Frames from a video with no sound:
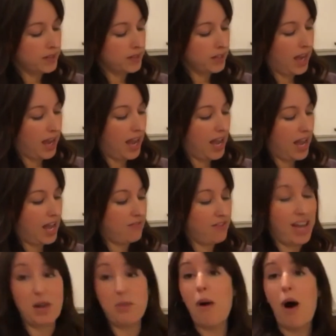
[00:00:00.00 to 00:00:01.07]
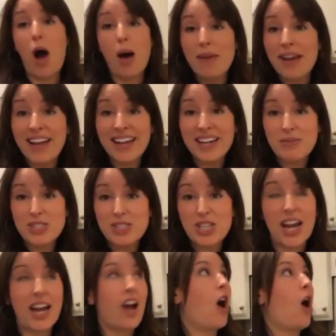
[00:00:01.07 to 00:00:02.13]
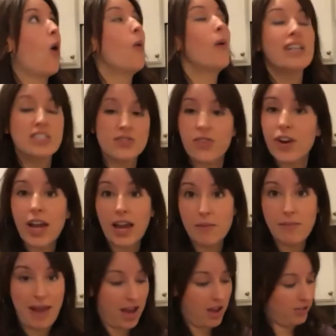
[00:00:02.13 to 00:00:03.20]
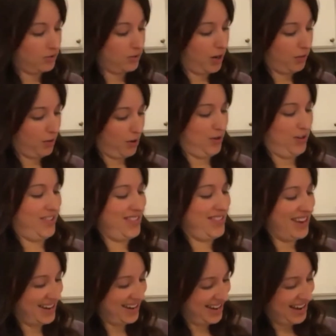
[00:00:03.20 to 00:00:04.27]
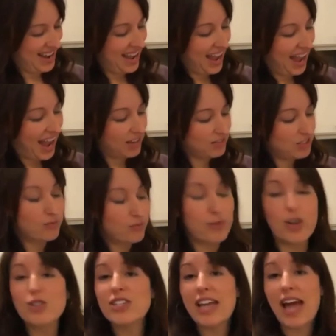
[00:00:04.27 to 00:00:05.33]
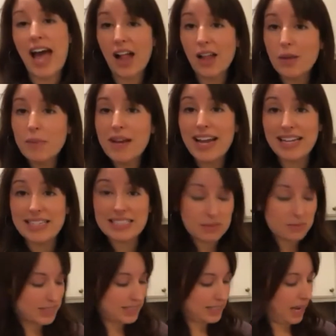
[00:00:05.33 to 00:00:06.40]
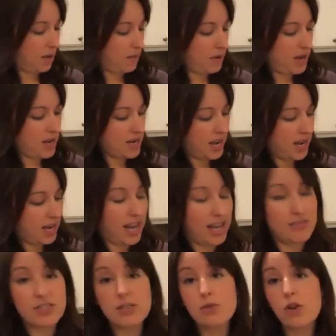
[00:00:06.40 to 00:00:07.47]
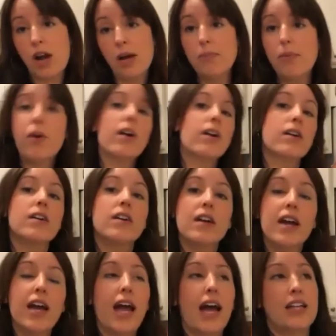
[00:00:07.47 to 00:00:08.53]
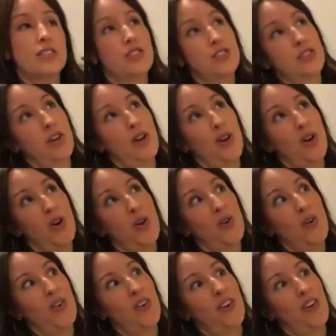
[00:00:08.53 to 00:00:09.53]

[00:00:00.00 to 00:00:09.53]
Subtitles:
I have edamame, which I always forget about, so I wrote on there. I have some frozen halibut and some salmon, and I have some ground pork. And so